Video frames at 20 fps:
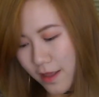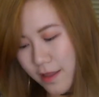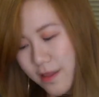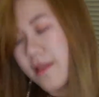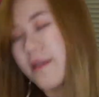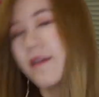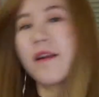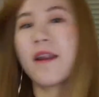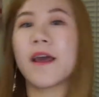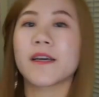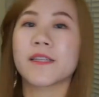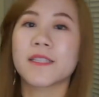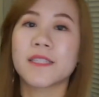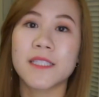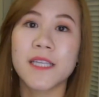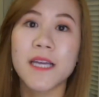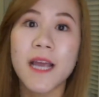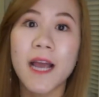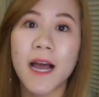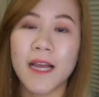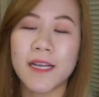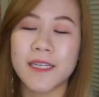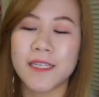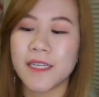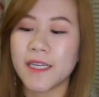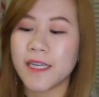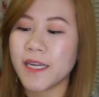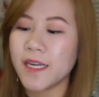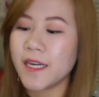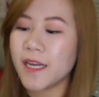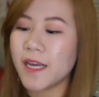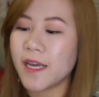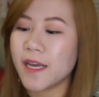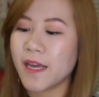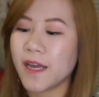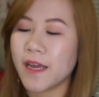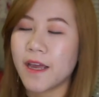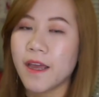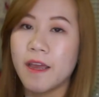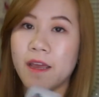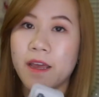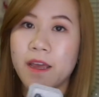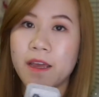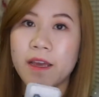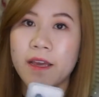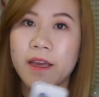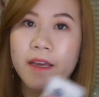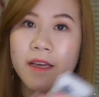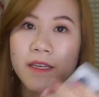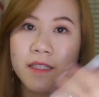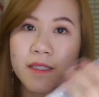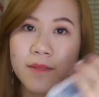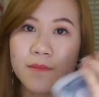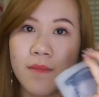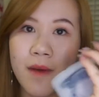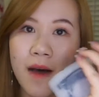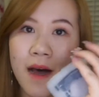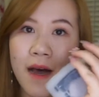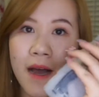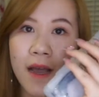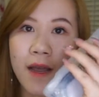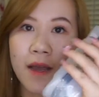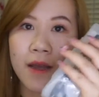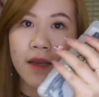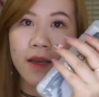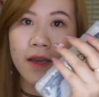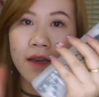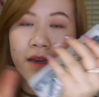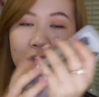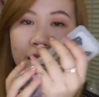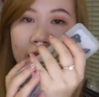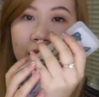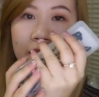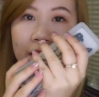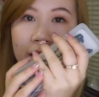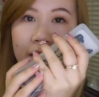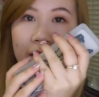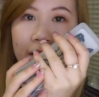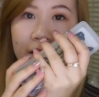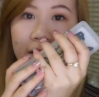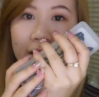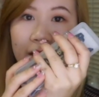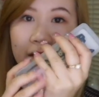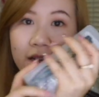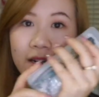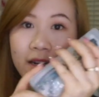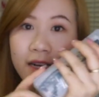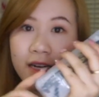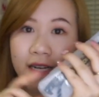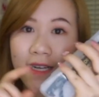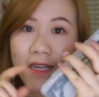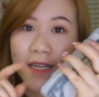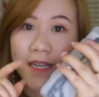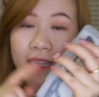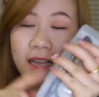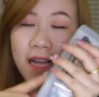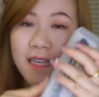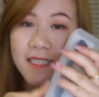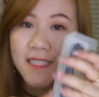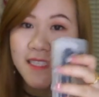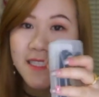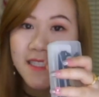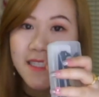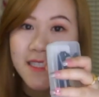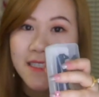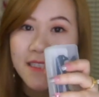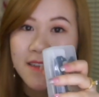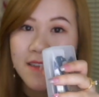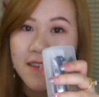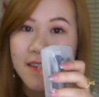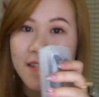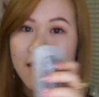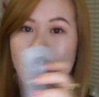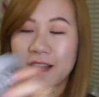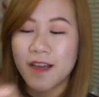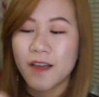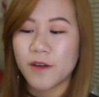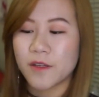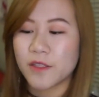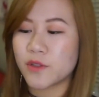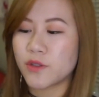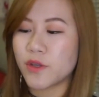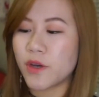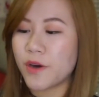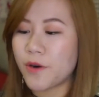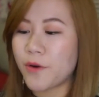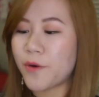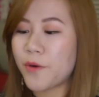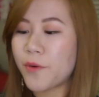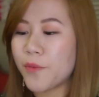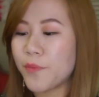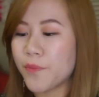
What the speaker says: The next thing I need is my glasses. So